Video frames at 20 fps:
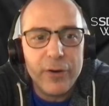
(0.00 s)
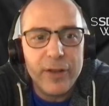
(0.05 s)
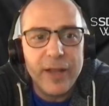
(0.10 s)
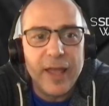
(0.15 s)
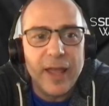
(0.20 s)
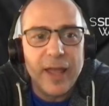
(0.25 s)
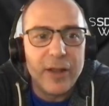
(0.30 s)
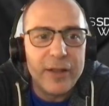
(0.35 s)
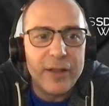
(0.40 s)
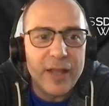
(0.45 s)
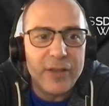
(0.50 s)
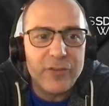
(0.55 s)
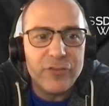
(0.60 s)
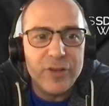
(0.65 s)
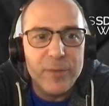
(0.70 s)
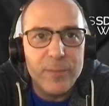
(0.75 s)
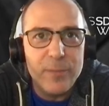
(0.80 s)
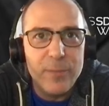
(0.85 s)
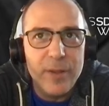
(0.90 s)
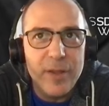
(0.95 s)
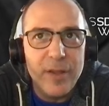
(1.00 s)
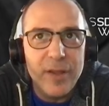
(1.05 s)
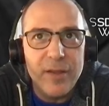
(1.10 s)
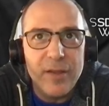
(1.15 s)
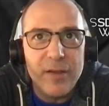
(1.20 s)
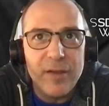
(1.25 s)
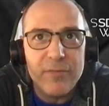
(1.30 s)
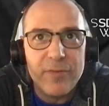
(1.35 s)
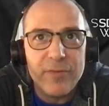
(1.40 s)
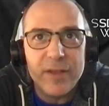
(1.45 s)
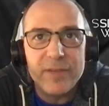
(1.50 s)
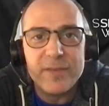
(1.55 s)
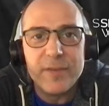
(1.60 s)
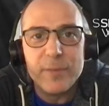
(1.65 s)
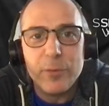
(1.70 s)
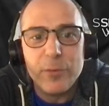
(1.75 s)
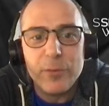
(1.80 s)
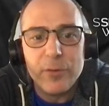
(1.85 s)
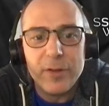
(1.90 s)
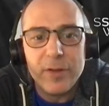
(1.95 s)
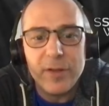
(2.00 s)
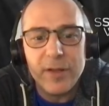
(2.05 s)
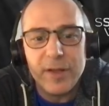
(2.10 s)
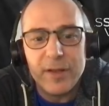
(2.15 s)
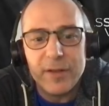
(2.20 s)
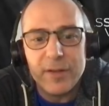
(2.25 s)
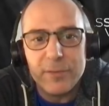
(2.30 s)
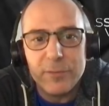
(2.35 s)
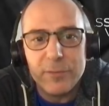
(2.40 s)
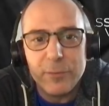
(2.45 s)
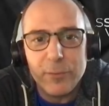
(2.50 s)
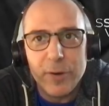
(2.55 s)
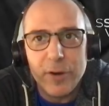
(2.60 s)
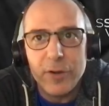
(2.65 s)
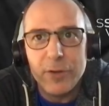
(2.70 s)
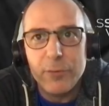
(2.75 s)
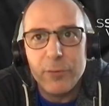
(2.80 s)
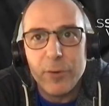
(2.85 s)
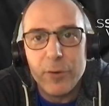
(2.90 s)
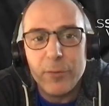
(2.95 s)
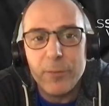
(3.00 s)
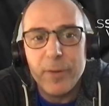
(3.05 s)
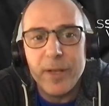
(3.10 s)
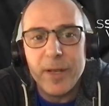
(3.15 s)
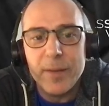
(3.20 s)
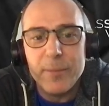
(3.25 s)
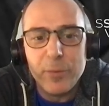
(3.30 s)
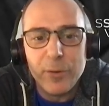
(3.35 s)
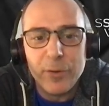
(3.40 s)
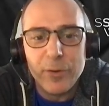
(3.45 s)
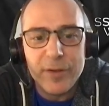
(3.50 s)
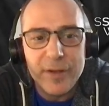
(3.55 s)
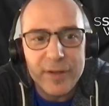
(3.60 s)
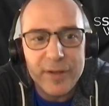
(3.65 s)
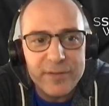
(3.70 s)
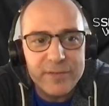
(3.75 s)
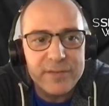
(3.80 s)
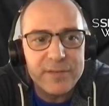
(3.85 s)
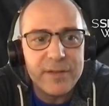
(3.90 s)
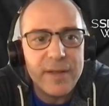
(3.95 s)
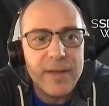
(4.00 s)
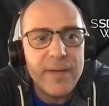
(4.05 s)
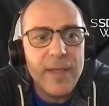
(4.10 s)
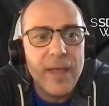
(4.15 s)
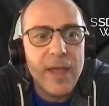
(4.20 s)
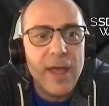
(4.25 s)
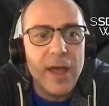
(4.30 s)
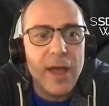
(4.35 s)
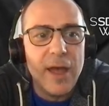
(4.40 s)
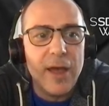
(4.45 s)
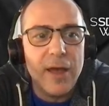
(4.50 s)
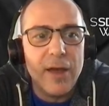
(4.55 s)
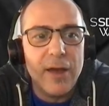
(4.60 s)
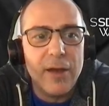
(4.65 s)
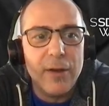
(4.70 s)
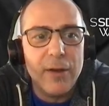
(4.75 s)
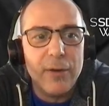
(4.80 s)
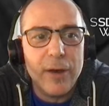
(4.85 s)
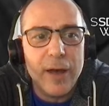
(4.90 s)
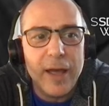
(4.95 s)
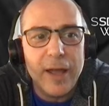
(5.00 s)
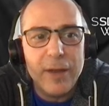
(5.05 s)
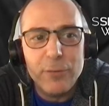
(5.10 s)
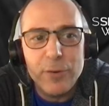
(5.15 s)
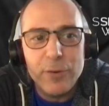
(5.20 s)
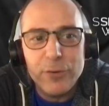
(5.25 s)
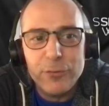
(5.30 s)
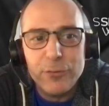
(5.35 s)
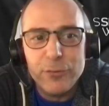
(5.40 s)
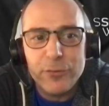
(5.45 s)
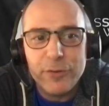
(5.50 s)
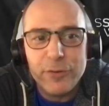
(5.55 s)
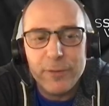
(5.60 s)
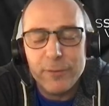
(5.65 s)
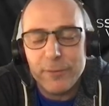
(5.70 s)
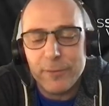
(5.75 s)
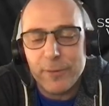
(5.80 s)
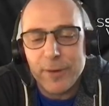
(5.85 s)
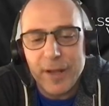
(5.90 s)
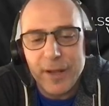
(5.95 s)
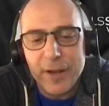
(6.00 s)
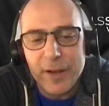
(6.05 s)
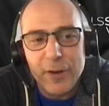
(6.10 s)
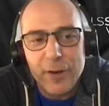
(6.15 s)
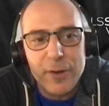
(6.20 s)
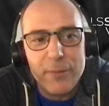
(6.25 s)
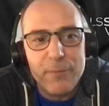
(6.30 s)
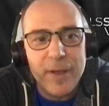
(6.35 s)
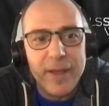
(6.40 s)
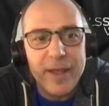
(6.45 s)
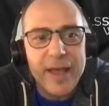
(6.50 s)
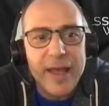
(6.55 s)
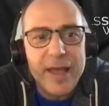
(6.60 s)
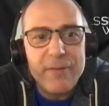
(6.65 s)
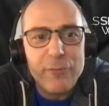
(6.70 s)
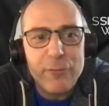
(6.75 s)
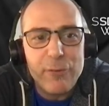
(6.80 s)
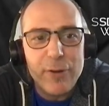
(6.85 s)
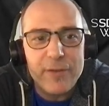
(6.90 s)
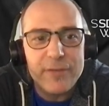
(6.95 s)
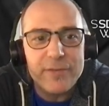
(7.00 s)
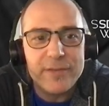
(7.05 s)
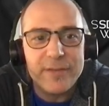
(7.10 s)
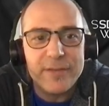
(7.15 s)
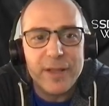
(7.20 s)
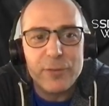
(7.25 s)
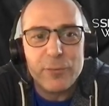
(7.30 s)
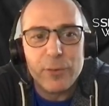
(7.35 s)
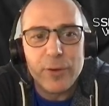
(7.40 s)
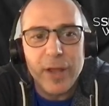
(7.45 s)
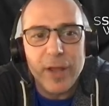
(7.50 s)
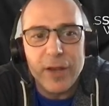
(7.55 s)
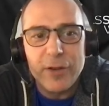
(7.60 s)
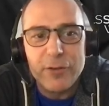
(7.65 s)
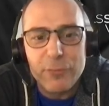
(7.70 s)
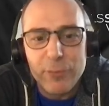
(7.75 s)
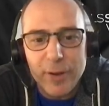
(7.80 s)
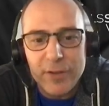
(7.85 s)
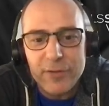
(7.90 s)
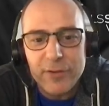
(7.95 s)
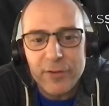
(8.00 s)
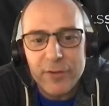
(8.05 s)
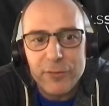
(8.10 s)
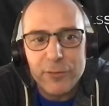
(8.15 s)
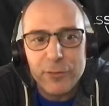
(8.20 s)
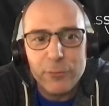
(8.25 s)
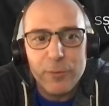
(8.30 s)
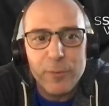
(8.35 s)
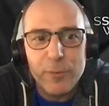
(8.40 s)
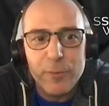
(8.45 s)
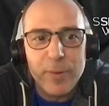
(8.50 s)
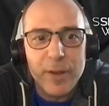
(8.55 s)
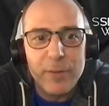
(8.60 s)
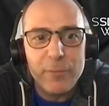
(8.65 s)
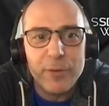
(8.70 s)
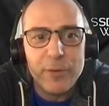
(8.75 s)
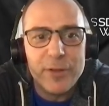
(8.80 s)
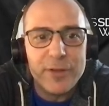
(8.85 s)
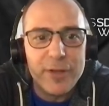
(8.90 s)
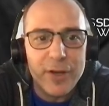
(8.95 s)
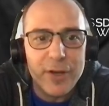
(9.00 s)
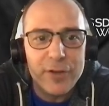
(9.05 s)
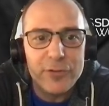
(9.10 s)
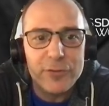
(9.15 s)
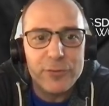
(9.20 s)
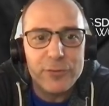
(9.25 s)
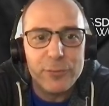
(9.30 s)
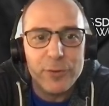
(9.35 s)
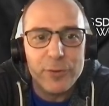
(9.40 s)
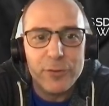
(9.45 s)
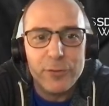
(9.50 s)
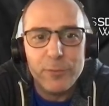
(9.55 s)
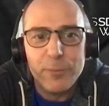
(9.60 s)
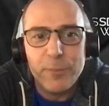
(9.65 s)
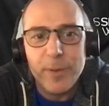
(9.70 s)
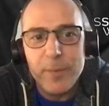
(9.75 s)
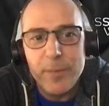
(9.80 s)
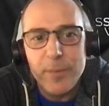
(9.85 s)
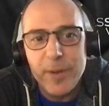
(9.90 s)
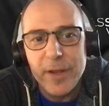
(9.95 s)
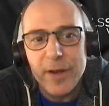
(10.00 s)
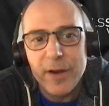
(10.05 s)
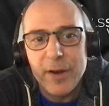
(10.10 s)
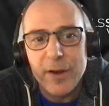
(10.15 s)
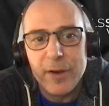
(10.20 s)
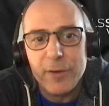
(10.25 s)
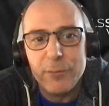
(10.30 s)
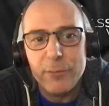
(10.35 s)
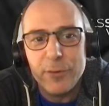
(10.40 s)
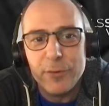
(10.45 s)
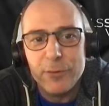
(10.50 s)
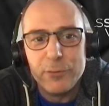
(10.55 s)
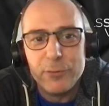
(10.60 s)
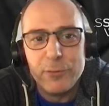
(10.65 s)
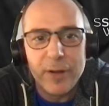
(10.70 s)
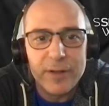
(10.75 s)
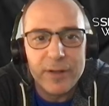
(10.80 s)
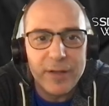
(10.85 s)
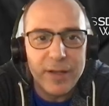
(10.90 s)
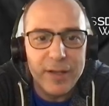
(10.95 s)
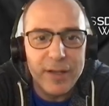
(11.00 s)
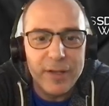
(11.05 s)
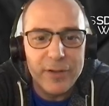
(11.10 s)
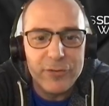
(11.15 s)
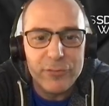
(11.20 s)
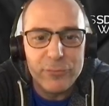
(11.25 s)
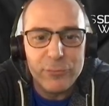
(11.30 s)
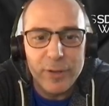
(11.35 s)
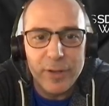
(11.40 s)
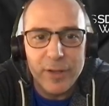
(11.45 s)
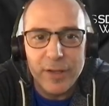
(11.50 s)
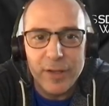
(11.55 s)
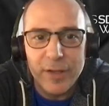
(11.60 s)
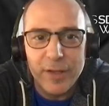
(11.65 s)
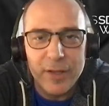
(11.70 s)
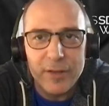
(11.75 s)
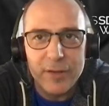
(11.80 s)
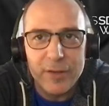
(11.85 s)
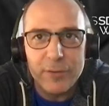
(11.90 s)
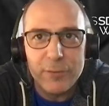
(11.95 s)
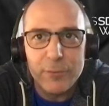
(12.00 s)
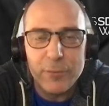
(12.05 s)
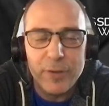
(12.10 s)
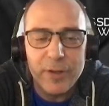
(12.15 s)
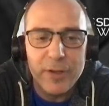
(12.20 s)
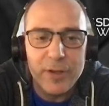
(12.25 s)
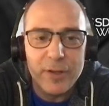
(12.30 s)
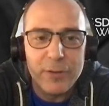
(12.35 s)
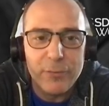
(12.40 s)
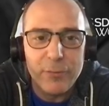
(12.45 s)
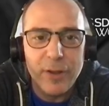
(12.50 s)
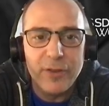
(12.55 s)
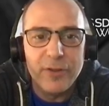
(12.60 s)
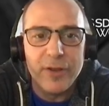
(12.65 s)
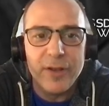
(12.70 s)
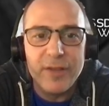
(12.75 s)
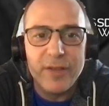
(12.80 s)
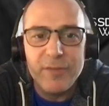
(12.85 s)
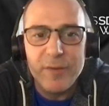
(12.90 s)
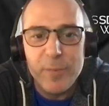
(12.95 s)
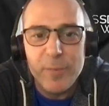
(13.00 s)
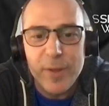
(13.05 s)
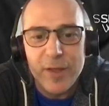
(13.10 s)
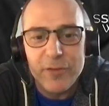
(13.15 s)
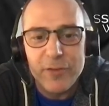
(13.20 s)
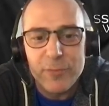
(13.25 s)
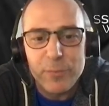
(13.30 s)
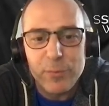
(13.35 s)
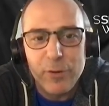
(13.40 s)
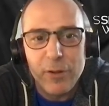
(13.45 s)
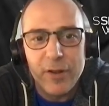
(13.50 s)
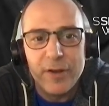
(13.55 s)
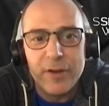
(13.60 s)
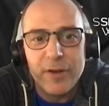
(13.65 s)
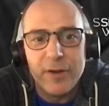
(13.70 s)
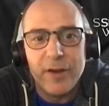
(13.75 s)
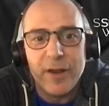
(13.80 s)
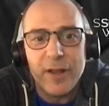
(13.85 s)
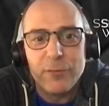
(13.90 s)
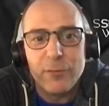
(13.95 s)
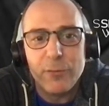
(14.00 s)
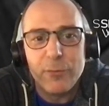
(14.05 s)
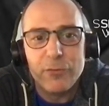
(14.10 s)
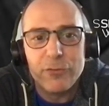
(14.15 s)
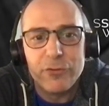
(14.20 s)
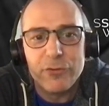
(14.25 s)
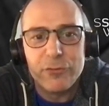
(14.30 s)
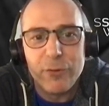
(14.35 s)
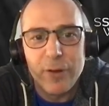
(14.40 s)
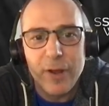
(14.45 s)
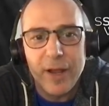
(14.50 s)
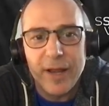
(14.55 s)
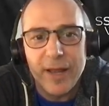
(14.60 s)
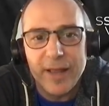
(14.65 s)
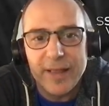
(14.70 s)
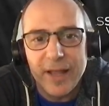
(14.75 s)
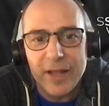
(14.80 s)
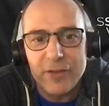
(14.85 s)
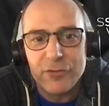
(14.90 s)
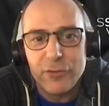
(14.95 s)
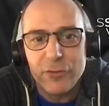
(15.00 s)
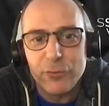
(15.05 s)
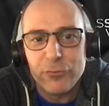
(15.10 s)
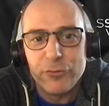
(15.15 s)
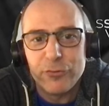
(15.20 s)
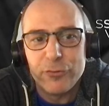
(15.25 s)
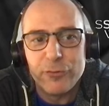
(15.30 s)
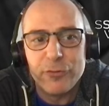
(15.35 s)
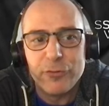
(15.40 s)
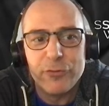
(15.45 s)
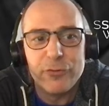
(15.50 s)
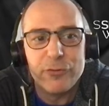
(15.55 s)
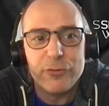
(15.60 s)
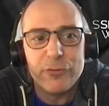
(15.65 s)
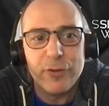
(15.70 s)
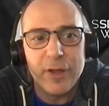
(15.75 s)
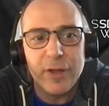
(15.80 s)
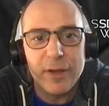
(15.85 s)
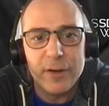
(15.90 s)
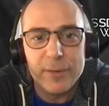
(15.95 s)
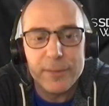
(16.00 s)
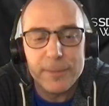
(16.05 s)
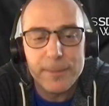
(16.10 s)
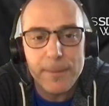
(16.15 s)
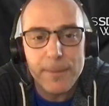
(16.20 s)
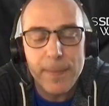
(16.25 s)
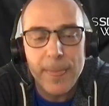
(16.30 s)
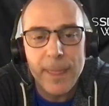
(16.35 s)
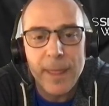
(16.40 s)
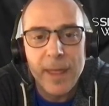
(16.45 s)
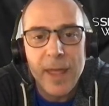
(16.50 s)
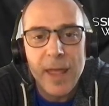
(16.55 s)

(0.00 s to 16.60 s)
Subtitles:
or they cannot actually be flexible in where you want to be deployed this. And we do what I call a MacGyver-esque networking trick. So we play with TOS, we do PBR, we do route leaks, we create an EVPN sprawl in our networks to try and attach those services together.